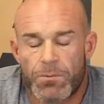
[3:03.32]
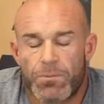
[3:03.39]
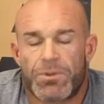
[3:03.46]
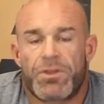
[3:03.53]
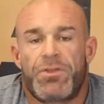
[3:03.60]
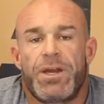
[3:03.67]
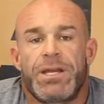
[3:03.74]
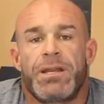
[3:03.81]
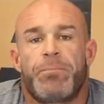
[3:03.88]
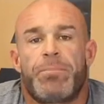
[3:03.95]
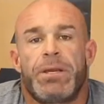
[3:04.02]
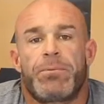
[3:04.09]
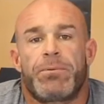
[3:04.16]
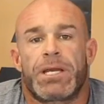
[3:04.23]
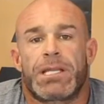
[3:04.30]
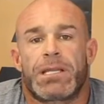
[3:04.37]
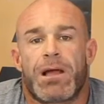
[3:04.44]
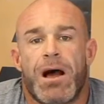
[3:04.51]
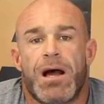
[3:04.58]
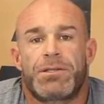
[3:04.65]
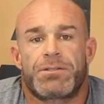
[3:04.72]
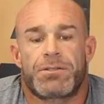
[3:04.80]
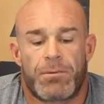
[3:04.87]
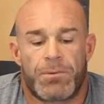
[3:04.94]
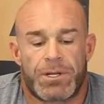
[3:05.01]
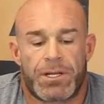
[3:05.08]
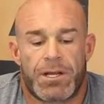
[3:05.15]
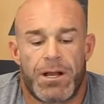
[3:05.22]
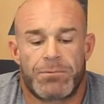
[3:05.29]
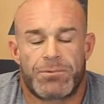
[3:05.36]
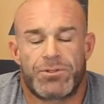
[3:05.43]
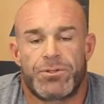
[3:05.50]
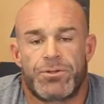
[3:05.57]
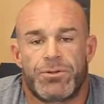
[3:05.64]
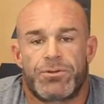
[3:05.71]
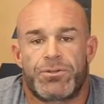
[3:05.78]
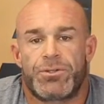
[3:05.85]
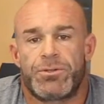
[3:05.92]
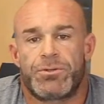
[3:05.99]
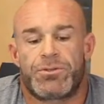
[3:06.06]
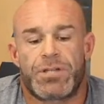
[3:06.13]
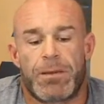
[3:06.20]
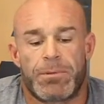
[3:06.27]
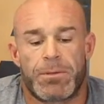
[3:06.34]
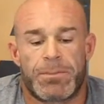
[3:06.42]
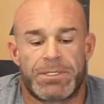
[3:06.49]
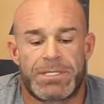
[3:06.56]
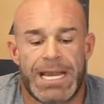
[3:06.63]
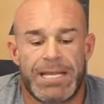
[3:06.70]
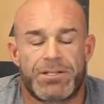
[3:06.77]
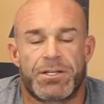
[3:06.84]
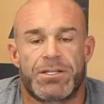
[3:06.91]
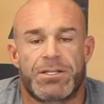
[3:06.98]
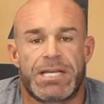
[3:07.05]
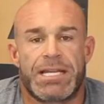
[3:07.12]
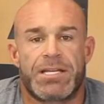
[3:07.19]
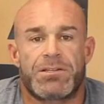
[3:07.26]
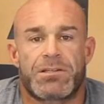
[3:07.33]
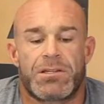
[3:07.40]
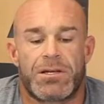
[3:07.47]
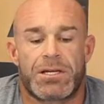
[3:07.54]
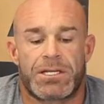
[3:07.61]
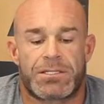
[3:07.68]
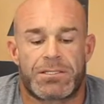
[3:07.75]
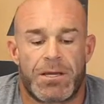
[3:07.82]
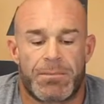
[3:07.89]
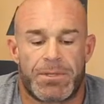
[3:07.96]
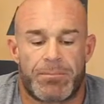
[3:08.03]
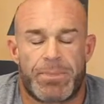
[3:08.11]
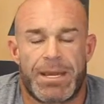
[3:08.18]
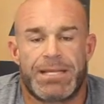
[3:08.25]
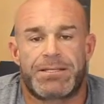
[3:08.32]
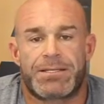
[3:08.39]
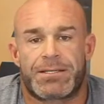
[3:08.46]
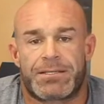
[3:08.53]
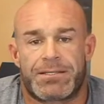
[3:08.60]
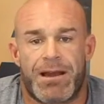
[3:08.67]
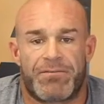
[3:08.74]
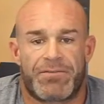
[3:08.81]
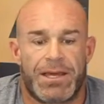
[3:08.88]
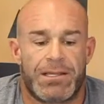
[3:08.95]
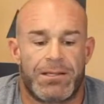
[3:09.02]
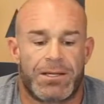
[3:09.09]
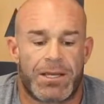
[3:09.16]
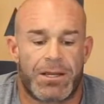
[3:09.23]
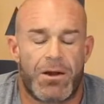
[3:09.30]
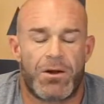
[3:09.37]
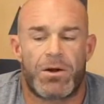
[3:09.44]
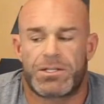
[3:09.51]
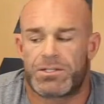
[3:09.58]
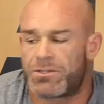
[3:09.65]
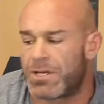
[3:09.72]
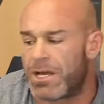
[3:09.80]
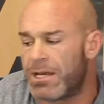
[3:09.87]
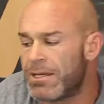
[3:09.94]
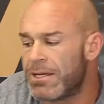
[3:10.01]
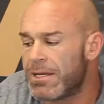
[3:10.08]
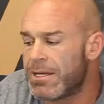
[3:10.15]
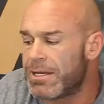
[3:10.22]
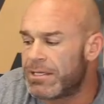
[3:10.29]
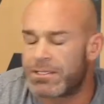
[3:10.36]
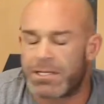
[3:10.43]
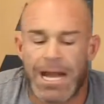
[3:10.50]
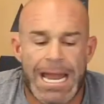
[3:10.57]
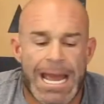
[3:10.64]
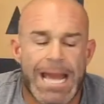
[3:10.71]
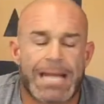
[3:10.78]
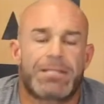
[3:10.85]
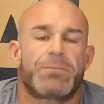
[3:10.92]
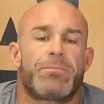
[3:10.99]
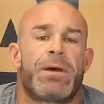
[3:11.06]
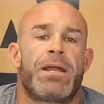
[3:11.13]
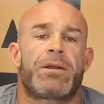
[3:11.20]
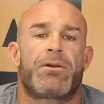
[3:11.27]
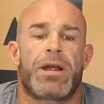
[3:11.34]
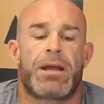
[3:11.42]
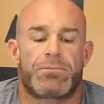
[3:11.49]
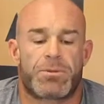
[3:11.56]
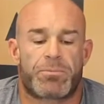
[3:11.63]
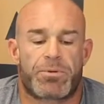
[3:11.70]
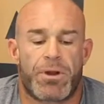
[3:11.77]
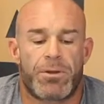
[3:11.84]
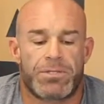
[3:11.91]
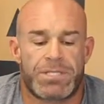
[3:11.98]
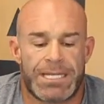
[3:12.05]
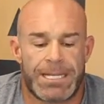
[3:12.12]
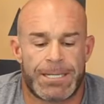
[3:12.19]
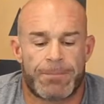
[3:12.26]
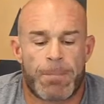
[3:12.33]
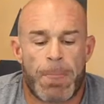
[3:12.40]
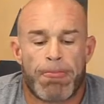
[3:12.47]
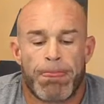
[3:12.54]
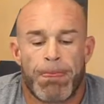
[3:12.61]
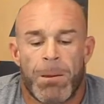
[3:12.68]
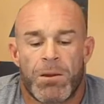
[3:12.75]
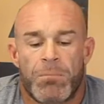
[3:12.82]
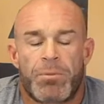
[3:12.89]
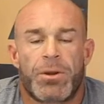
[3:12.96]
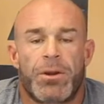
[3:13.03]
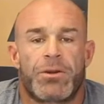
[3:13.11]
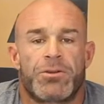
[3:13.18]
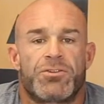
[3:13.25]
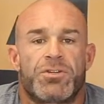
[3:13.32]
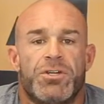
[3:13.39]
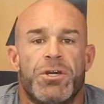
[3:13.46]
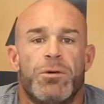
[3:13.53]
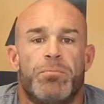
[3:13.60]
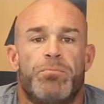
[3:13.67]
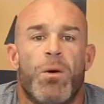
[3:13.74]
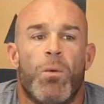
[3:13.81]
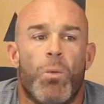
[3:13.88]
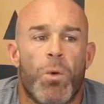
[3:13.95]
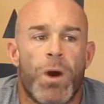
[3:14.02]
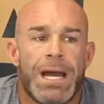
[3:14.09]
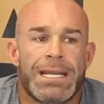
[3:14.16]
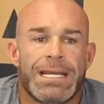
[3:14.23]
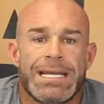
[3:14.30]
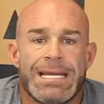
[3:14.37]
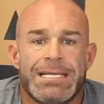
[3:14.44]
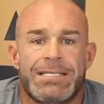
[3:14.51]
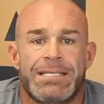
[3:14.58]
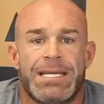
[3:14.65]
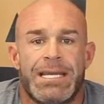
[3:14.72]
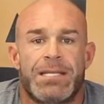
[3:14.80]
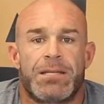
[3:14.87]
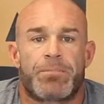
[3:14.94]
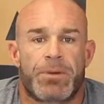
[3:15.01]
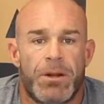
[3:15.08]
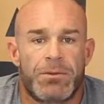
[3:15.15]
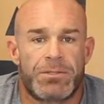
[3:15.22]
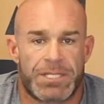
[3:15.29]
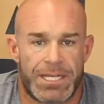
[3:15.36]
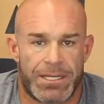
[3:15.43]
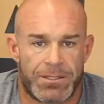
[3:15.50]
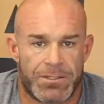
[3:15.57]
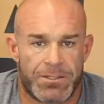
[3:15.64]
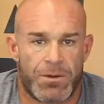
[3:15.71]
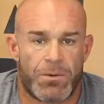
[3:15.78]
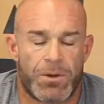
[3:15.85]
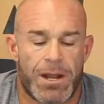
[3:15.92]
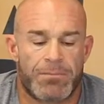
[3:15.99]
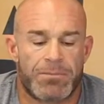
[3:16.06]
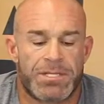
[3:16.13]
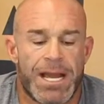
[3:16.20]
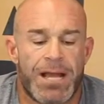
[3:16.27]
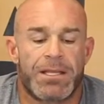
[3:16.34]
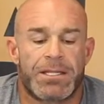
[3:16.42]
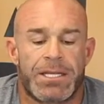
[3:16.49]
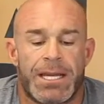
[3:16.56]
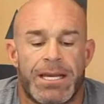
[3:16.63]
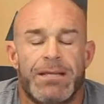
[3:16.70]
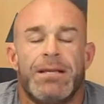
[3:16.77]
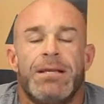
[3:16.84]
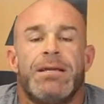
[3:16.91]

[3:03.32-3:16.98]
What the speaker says: the thing that people get lost on when it comes to supplementation is they just look at some of the basic stuff. They look at, oh, it's got X amount of grams of protein per scoop, but what is in the protein? So what I'm telling you